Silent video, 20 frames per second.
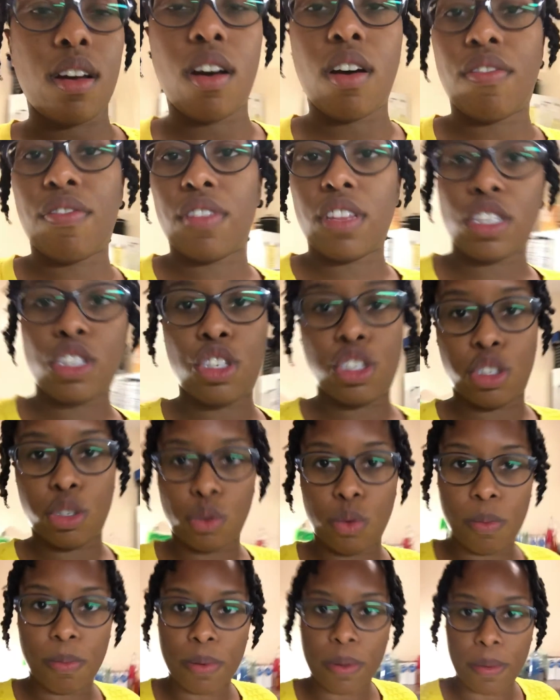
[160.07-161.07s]
of this
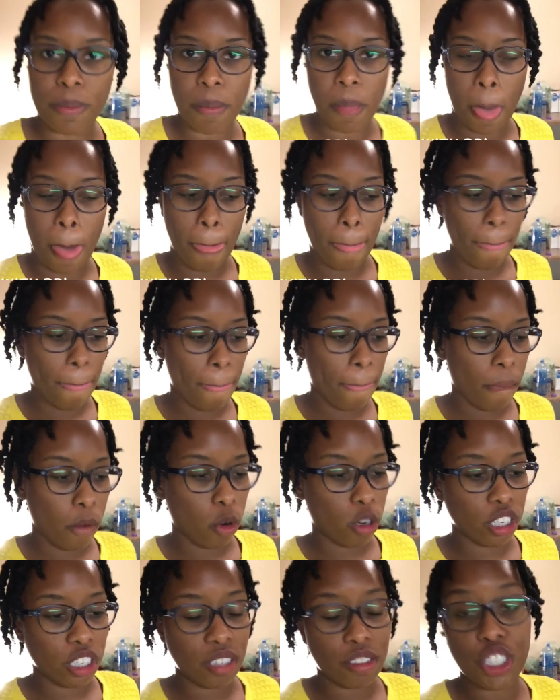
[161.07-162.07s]
soup,
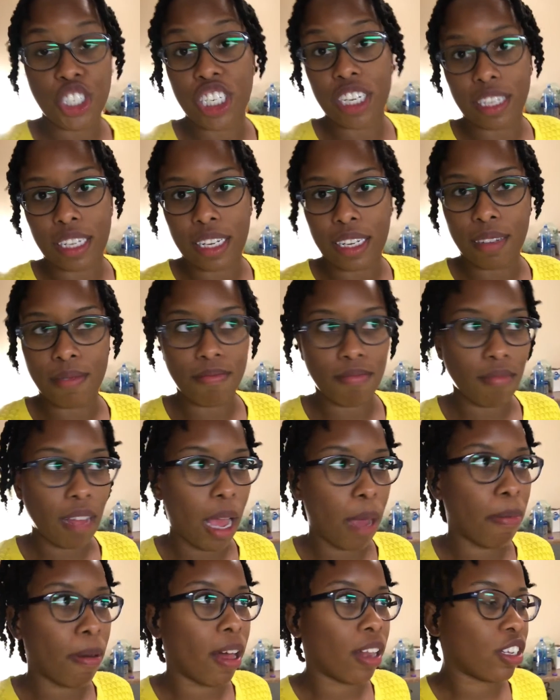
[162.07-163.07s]
or chili,
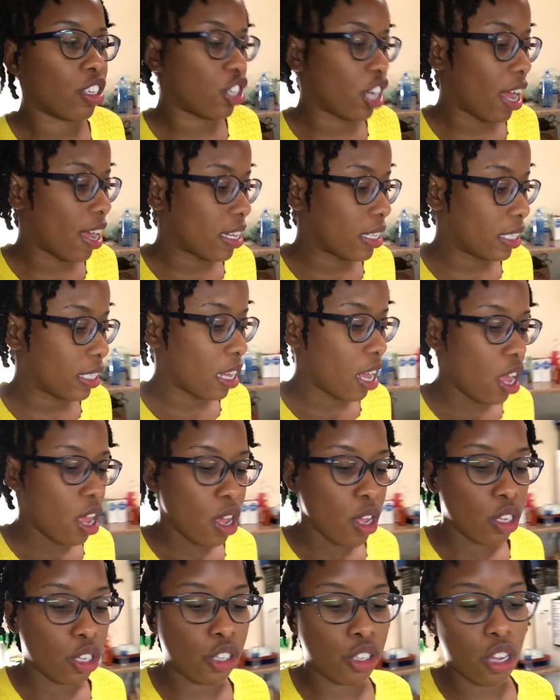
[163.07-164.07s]
I apologize.
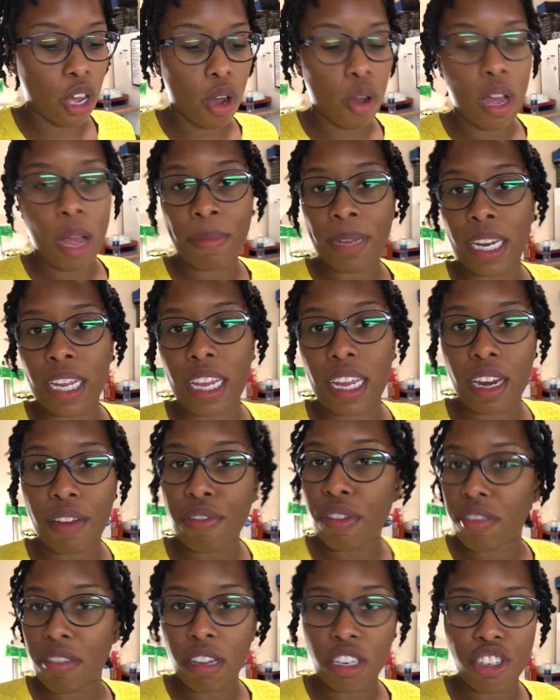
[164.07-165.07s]
So I'm going to get
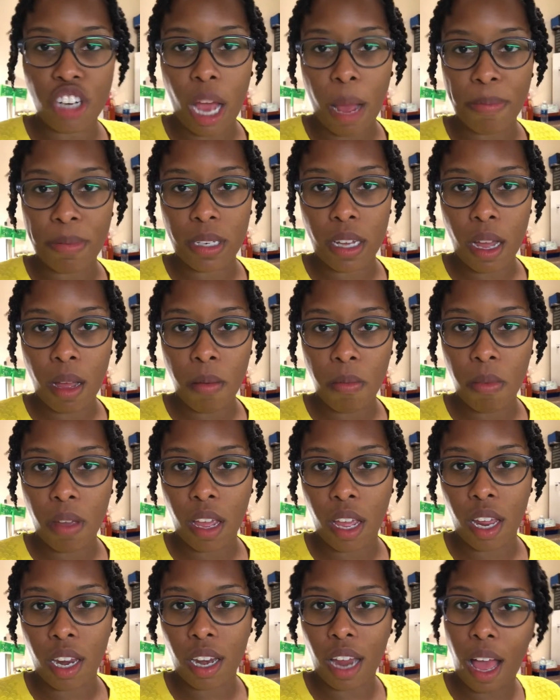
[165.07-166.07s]
everything chopped up,
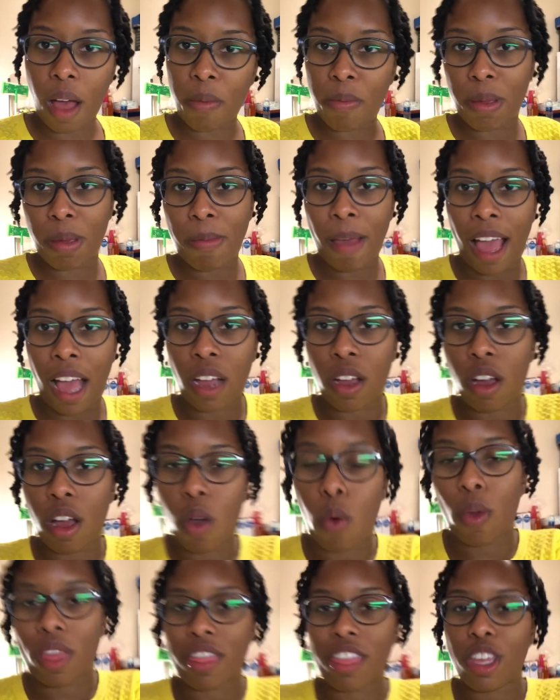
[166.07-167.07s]
and I'll be back
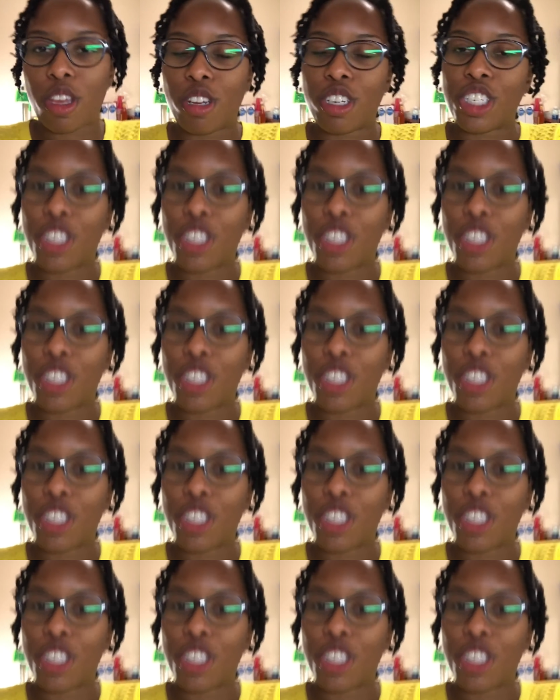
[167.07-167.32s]
with you